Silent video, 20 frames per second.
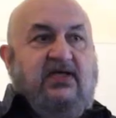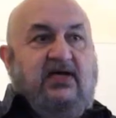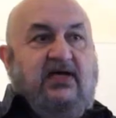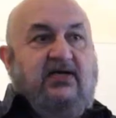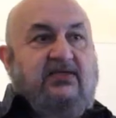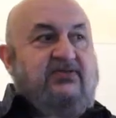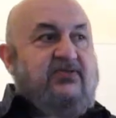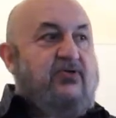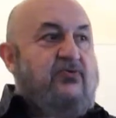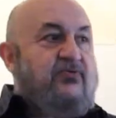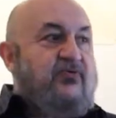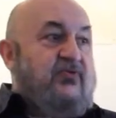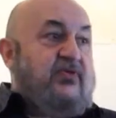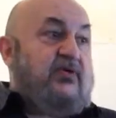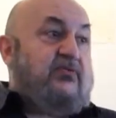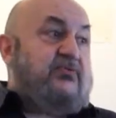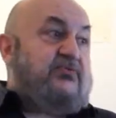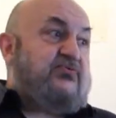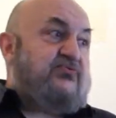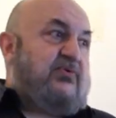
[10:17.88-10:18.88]
that. And the only
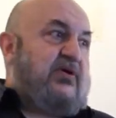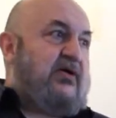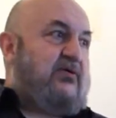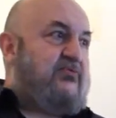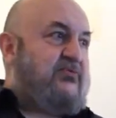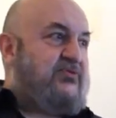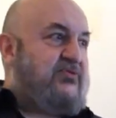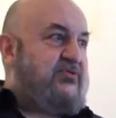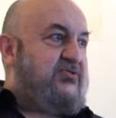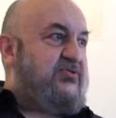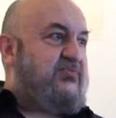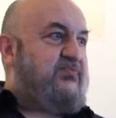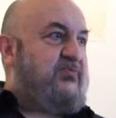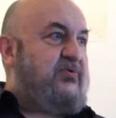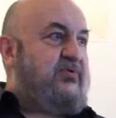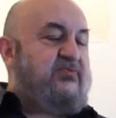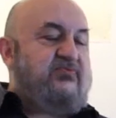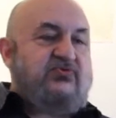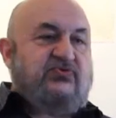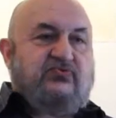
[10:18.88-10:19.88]
thing was around was the
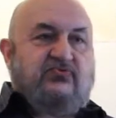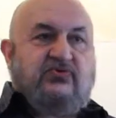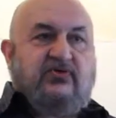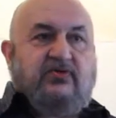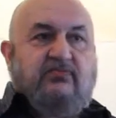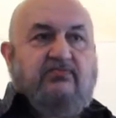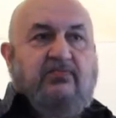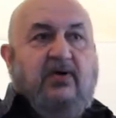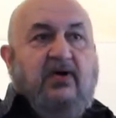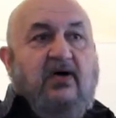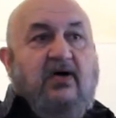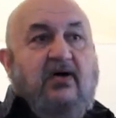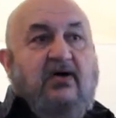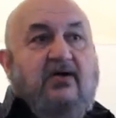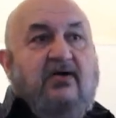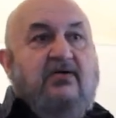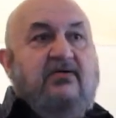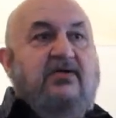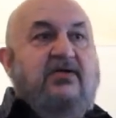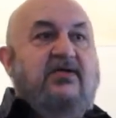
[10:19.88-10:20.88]
Spring Street
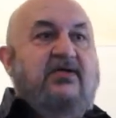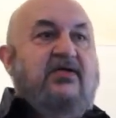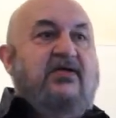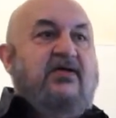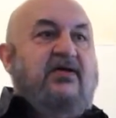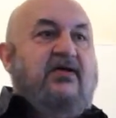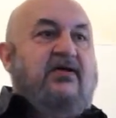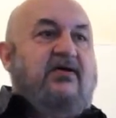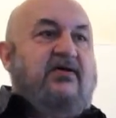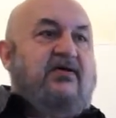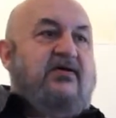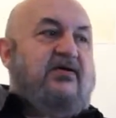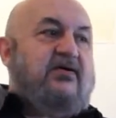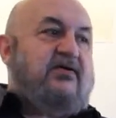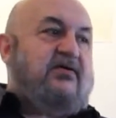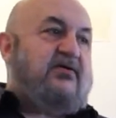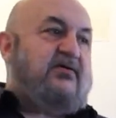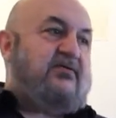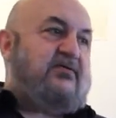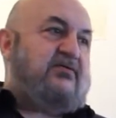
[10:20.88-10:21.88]
Bar,
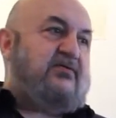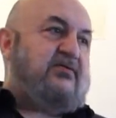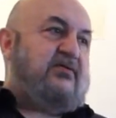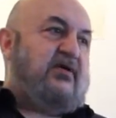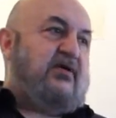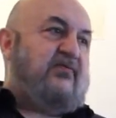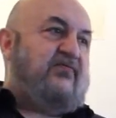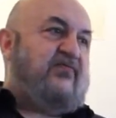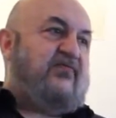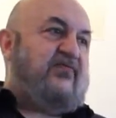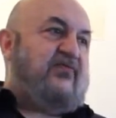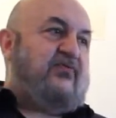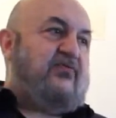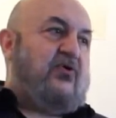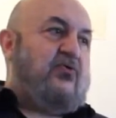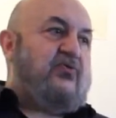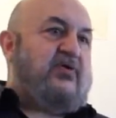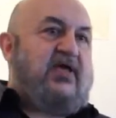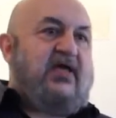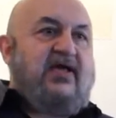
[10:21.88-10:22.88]
uh, a few
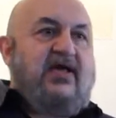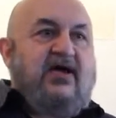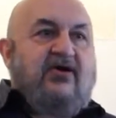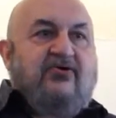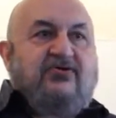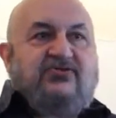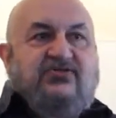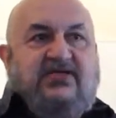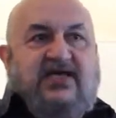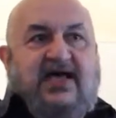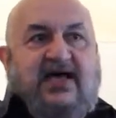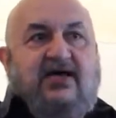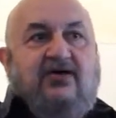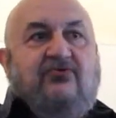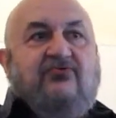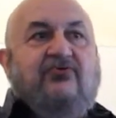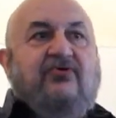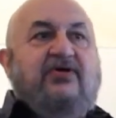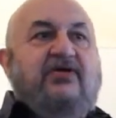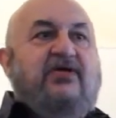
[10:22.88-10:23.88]
OK Harris
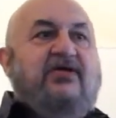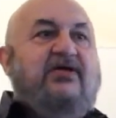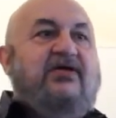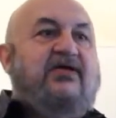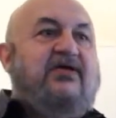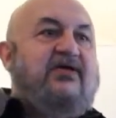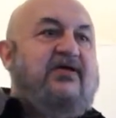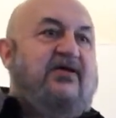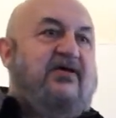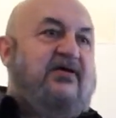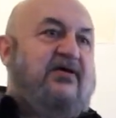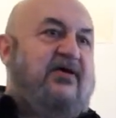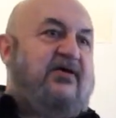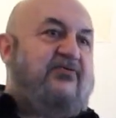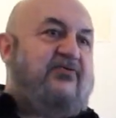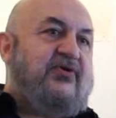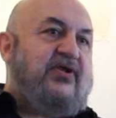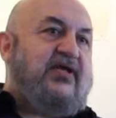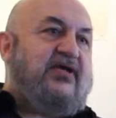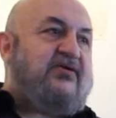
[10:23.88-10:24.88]
Gallery,
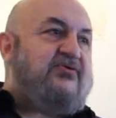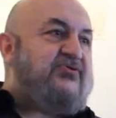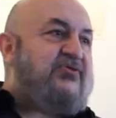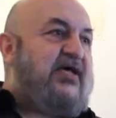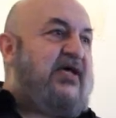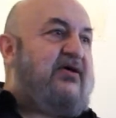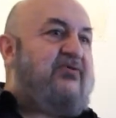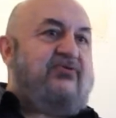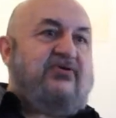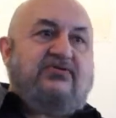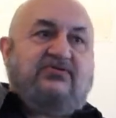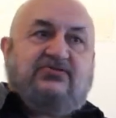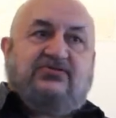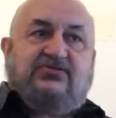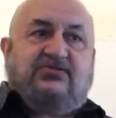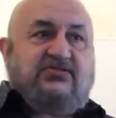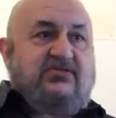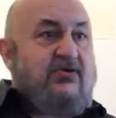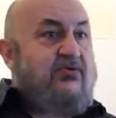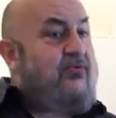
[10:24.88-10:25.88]
100 Acres Gallery.
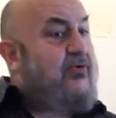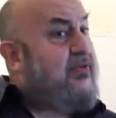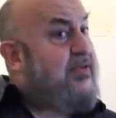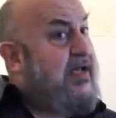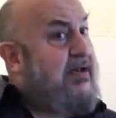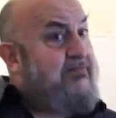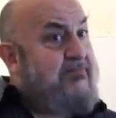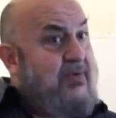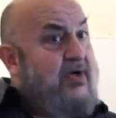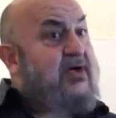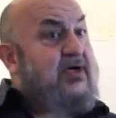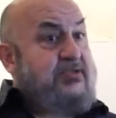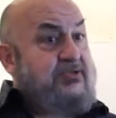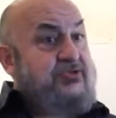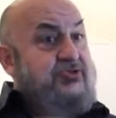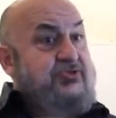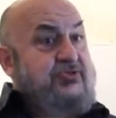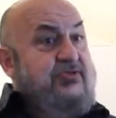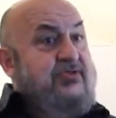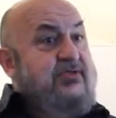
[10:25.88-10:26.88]
Just there weren't that
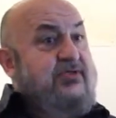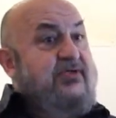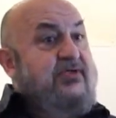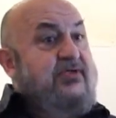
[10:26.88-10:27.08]
much.